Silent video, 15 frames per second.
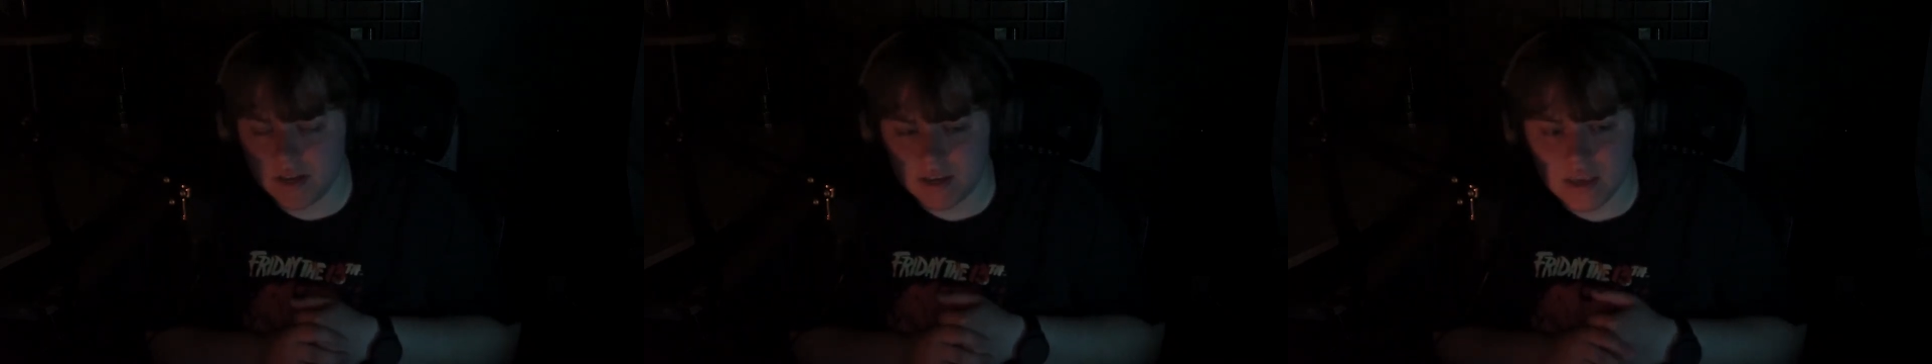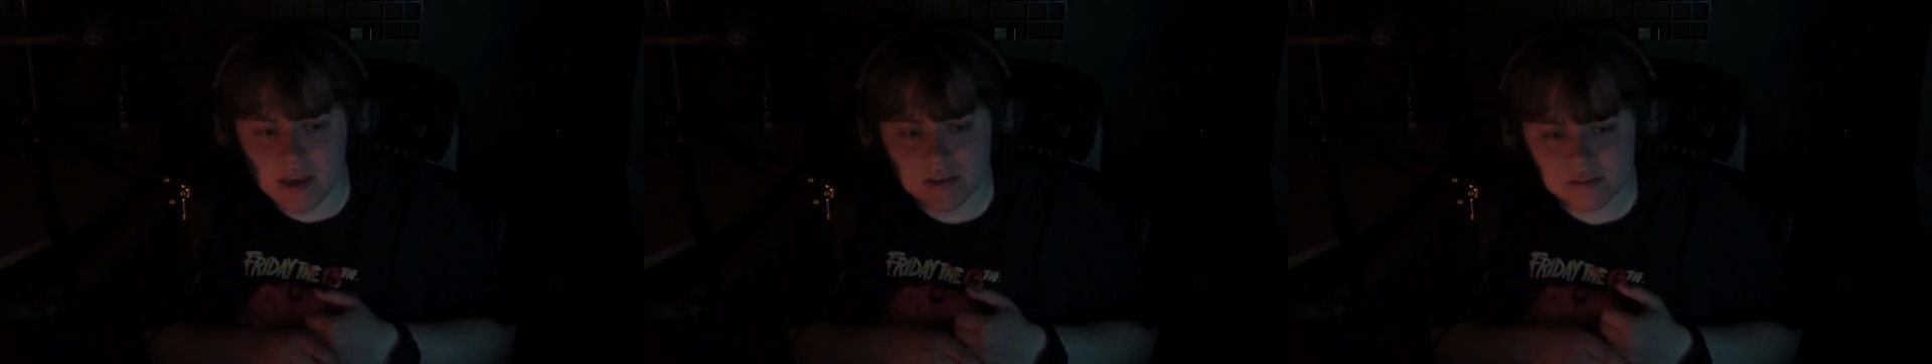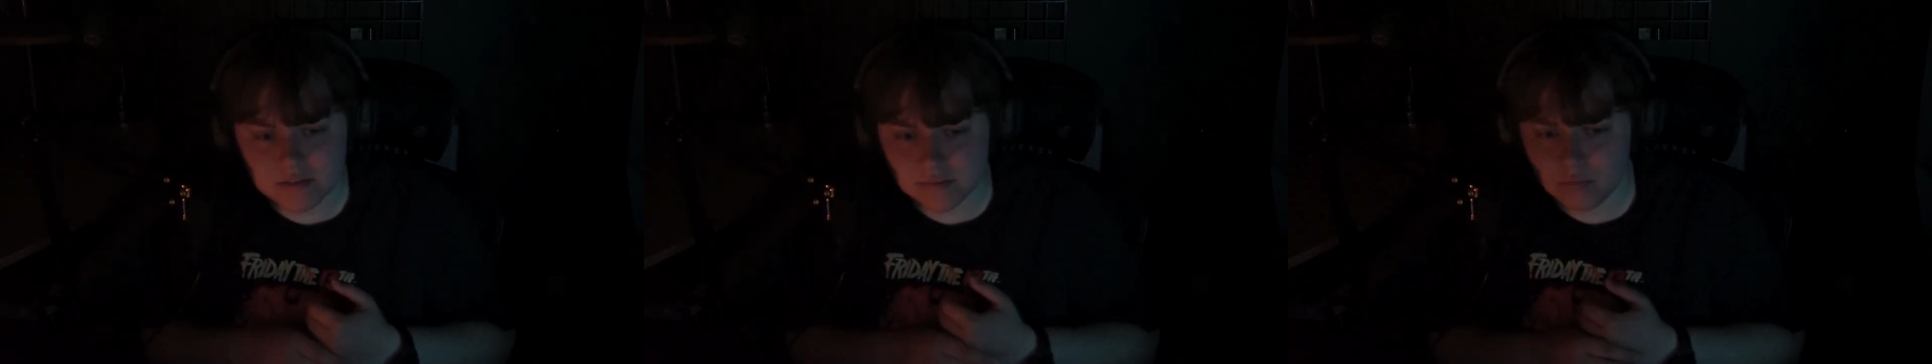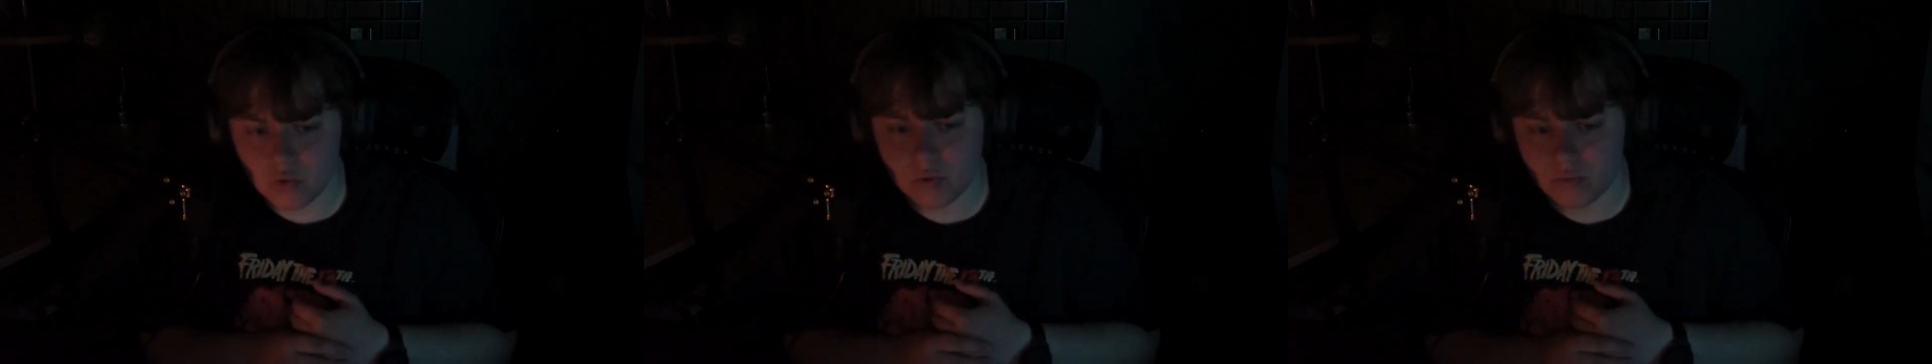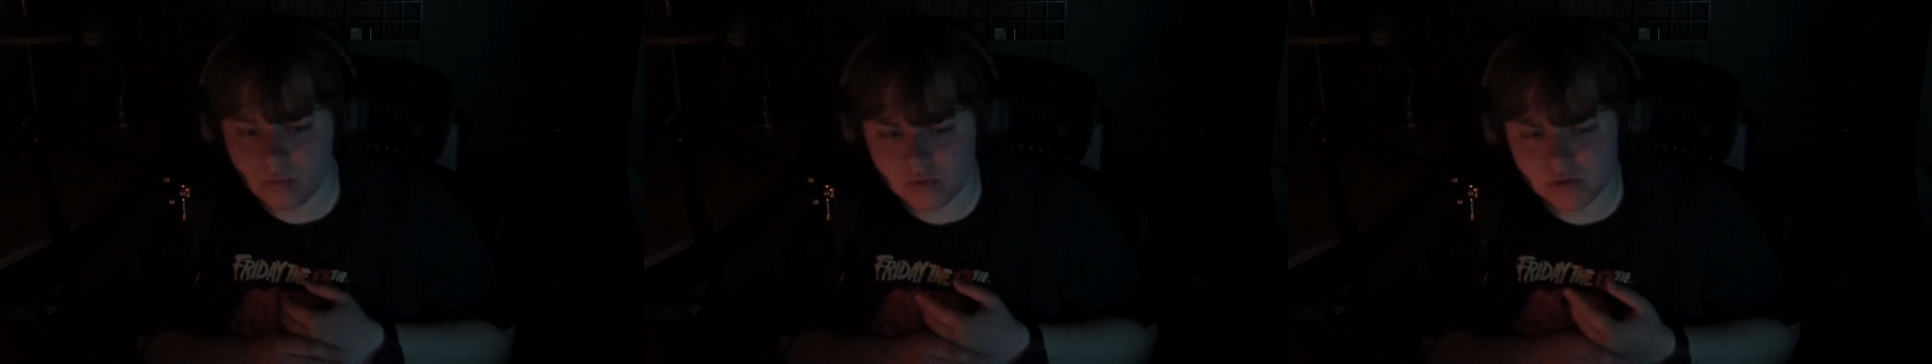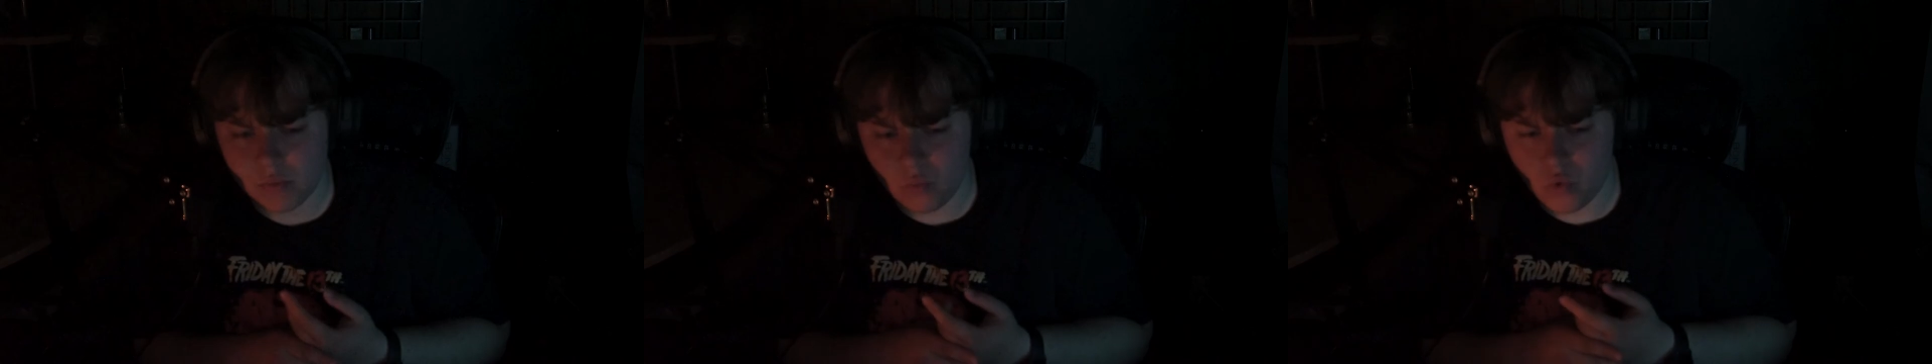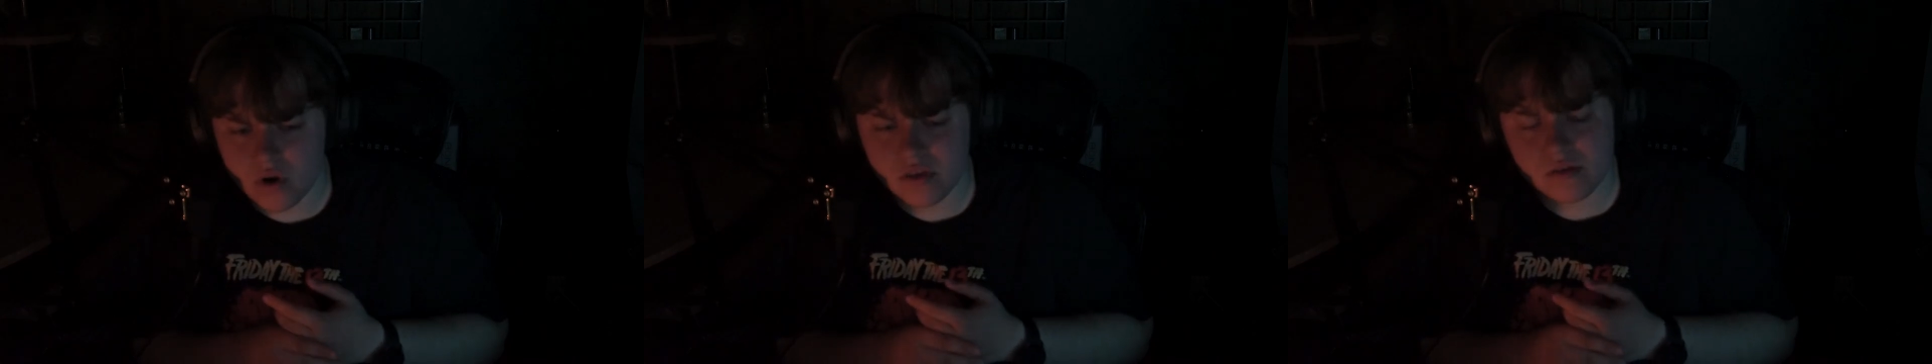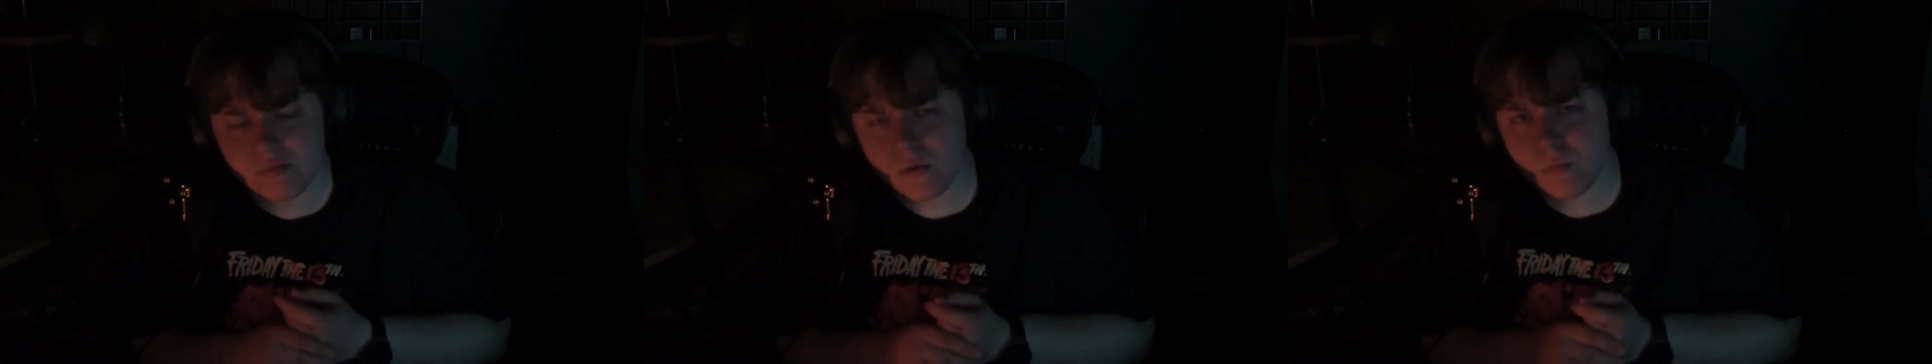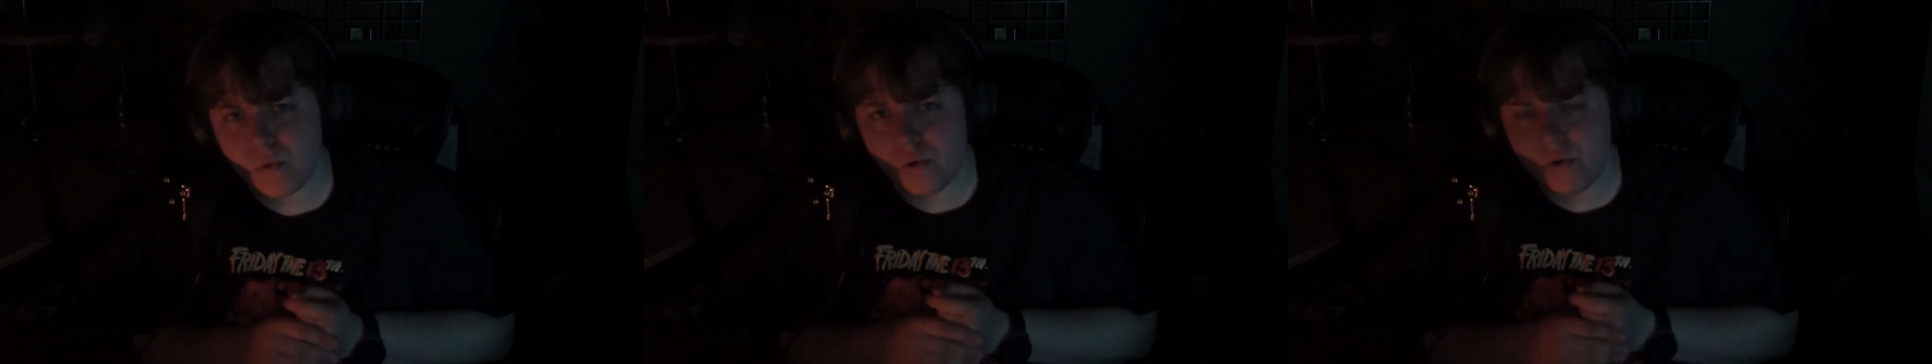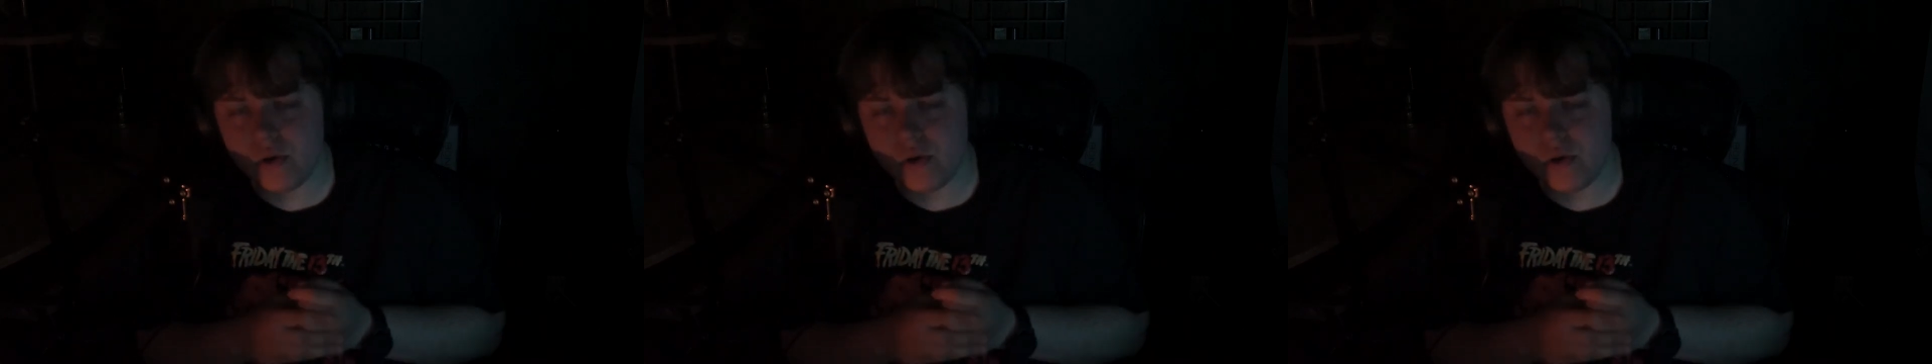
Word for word: I guess or so one of the people.